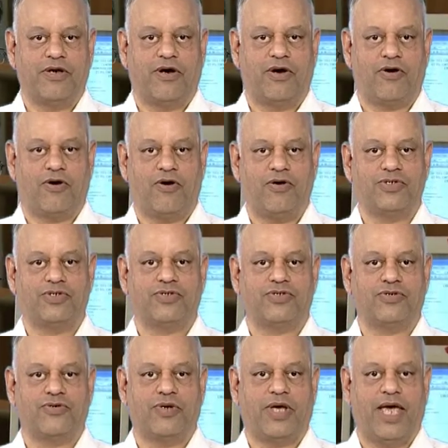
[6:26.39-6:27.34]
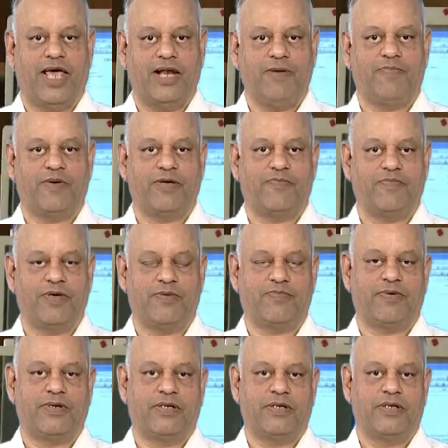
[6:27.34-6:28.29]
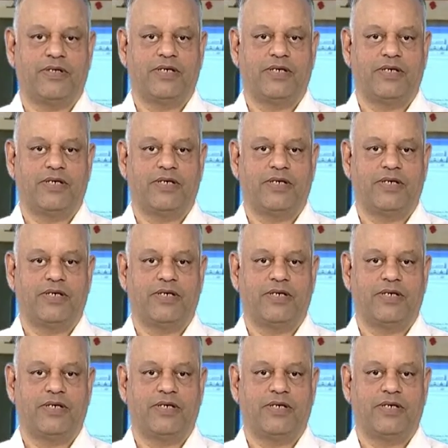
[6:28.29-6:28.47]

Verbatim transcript: are also helping people